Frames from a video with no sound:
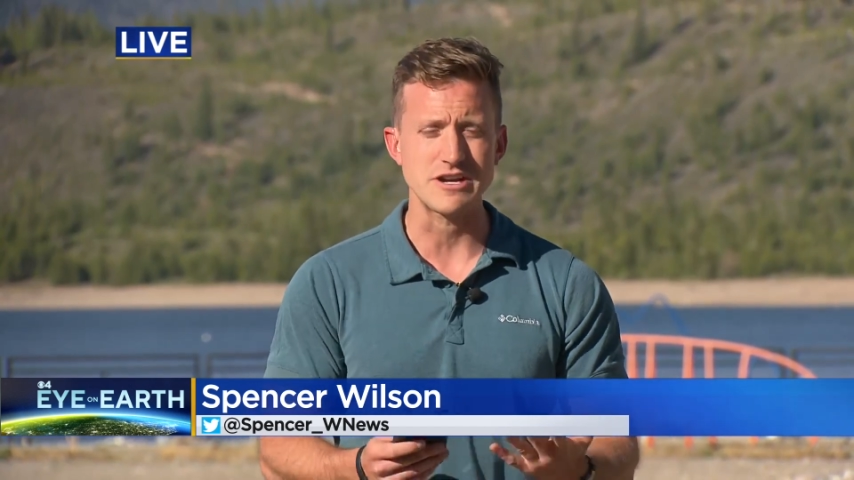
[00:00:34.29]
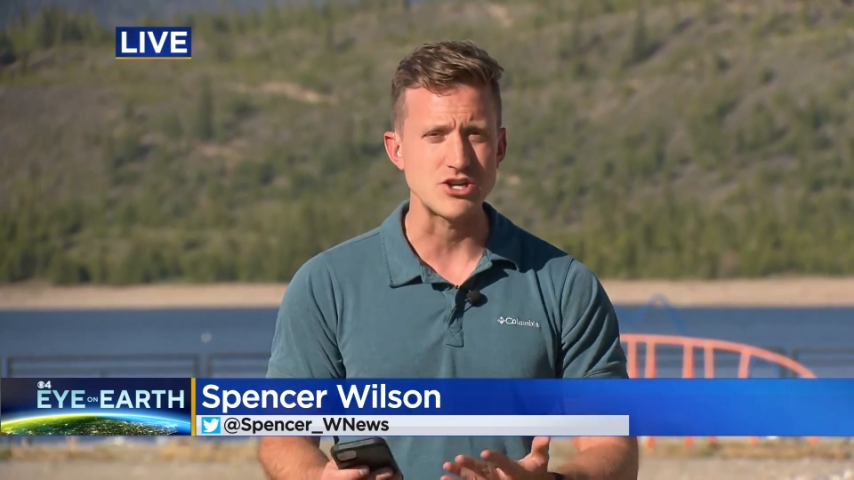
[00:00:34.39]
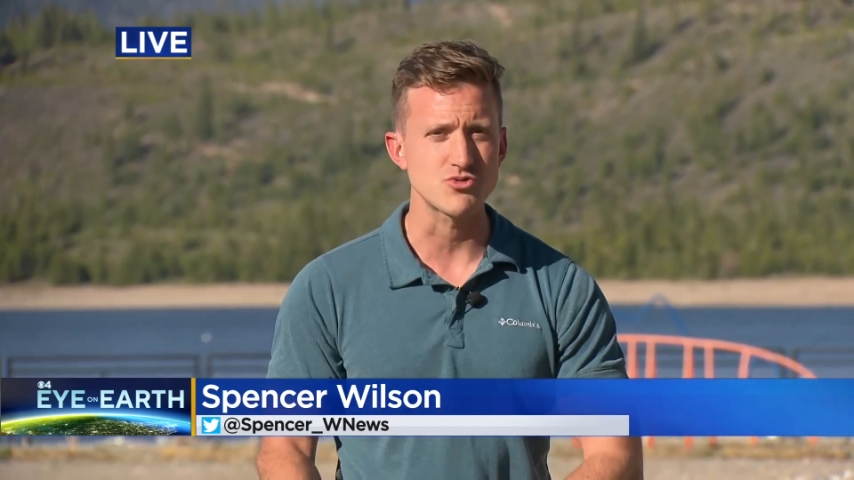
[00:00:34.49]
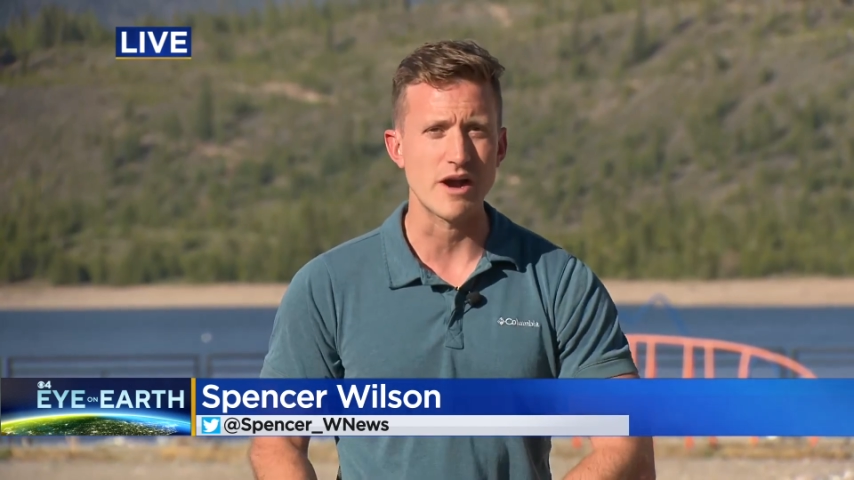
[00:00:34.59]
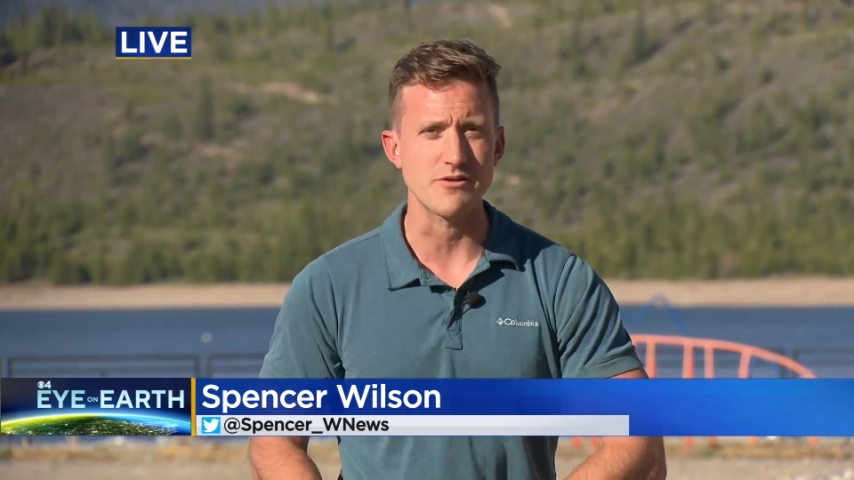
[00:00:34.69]

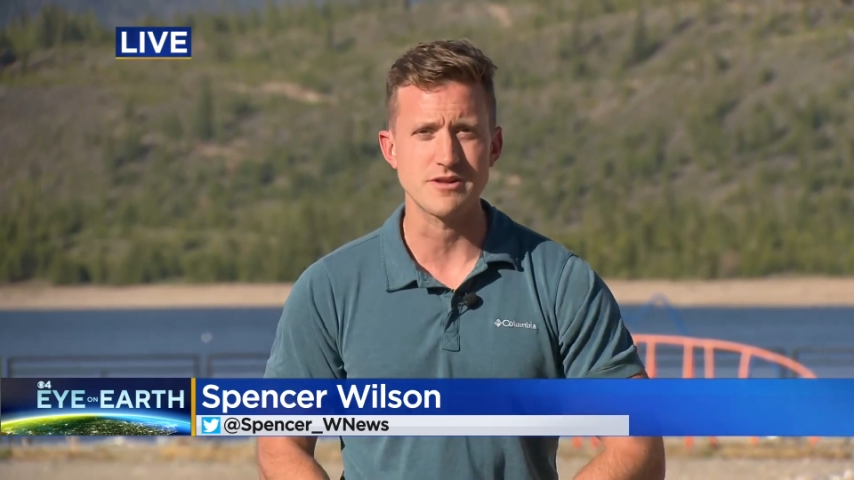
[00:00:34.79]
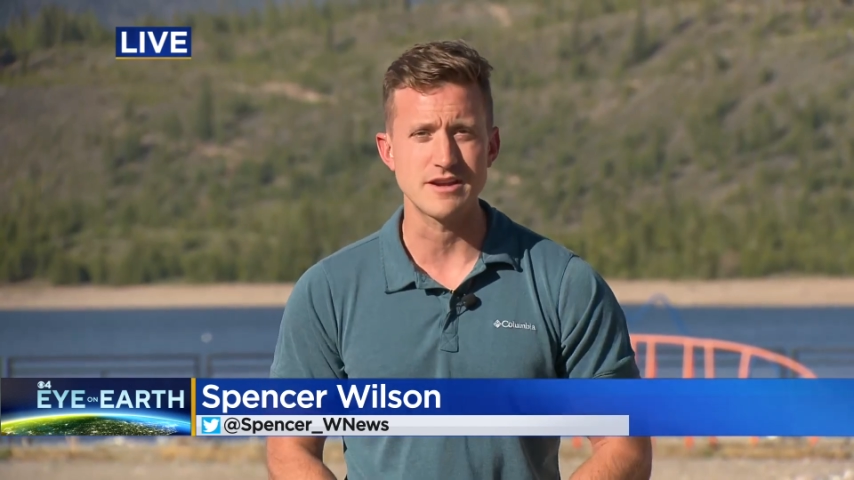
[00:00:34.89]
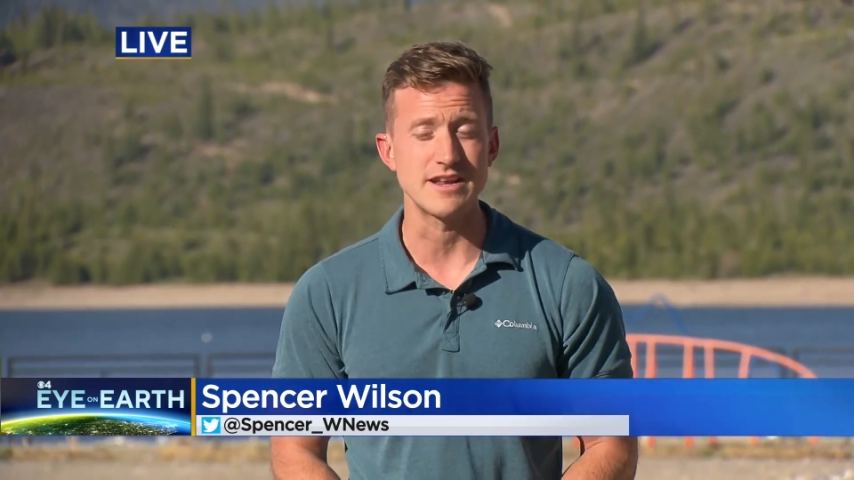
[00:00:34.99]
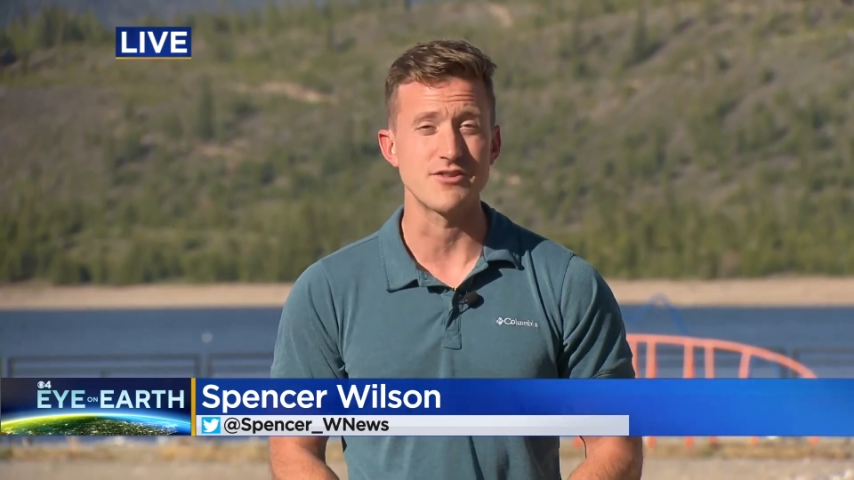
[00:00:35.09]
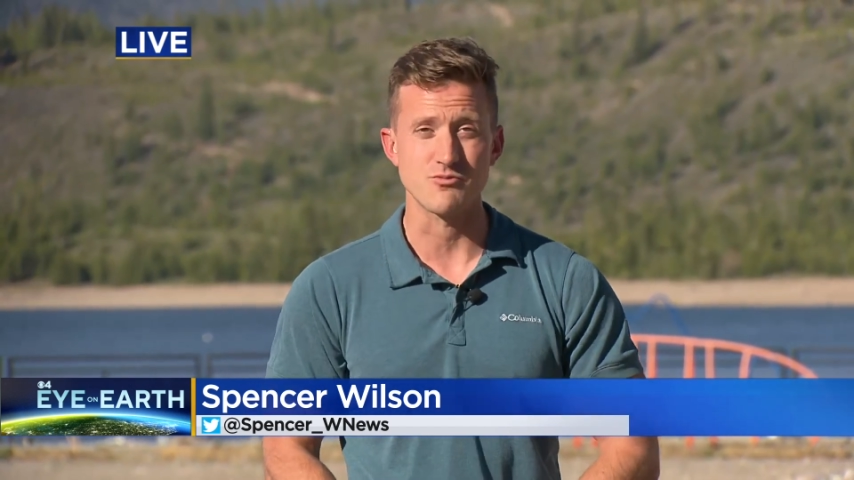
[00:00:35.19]
and drier
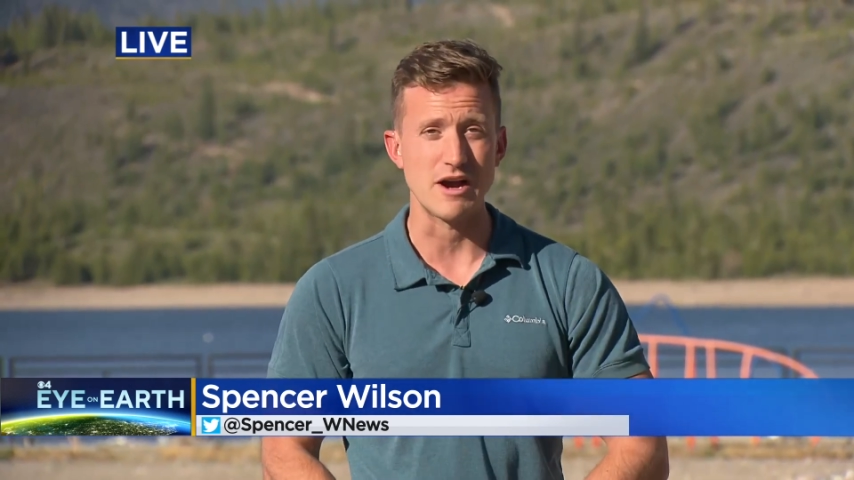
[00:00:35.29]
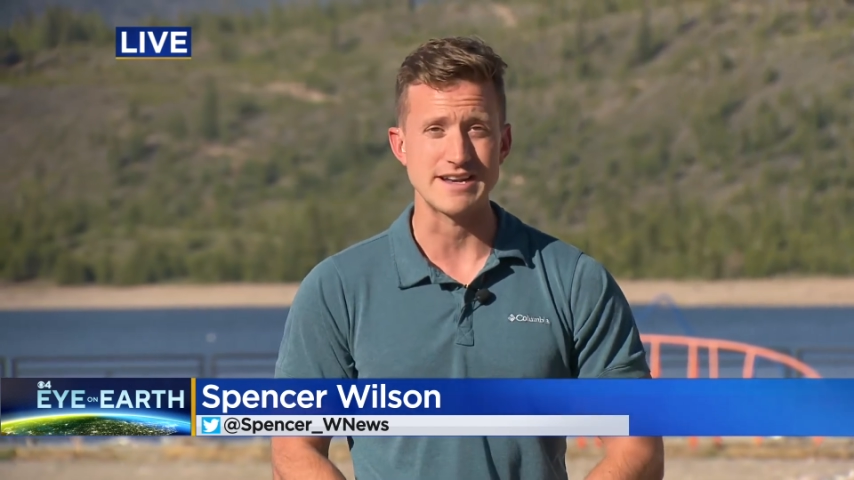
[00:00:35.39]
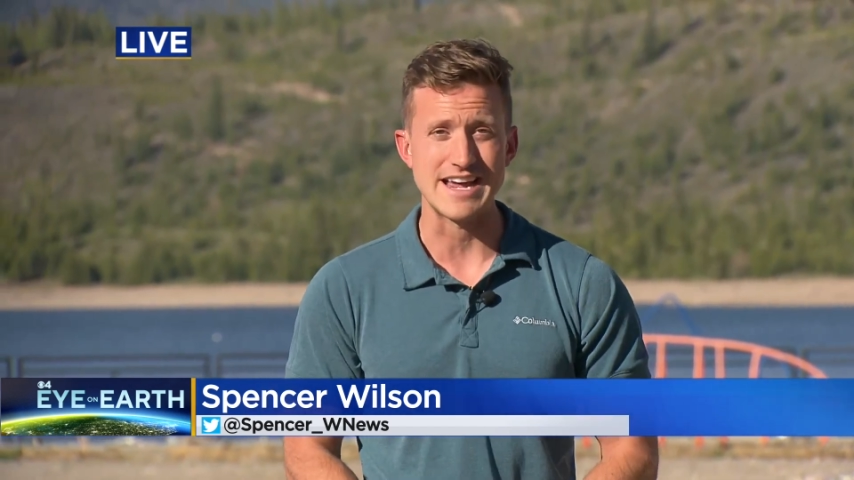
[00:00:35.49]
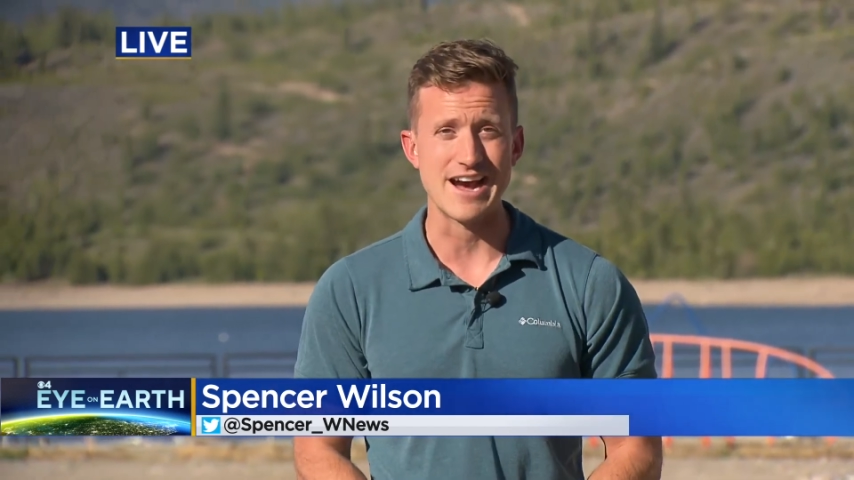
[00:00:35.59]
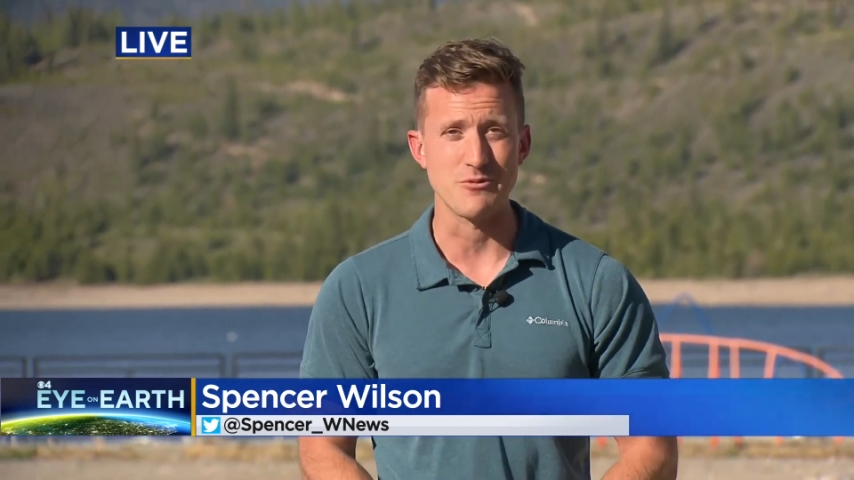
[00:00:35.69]
than it is
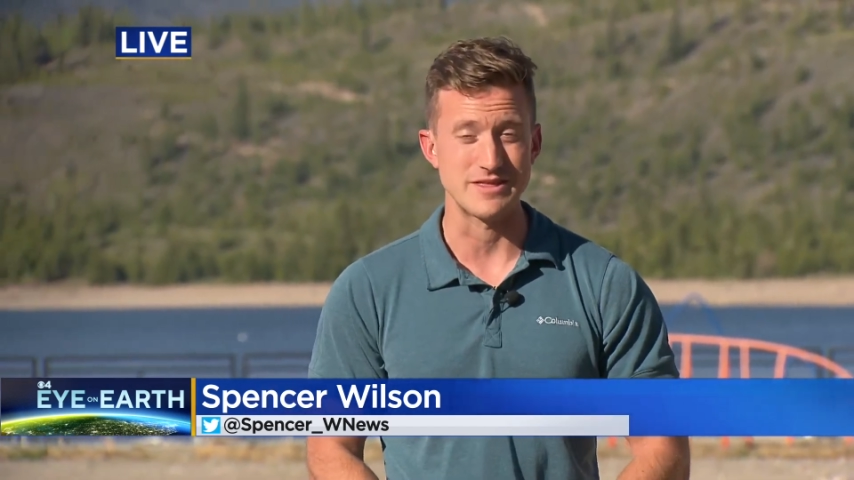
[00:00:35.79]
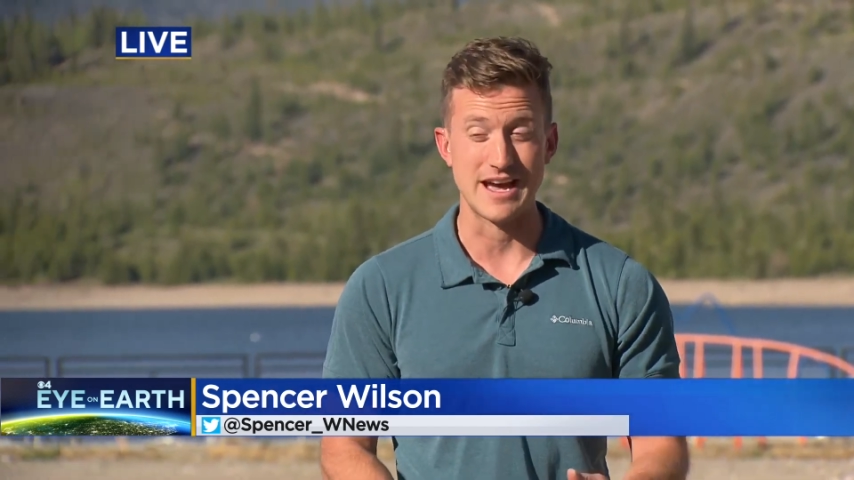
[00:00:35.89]
right now,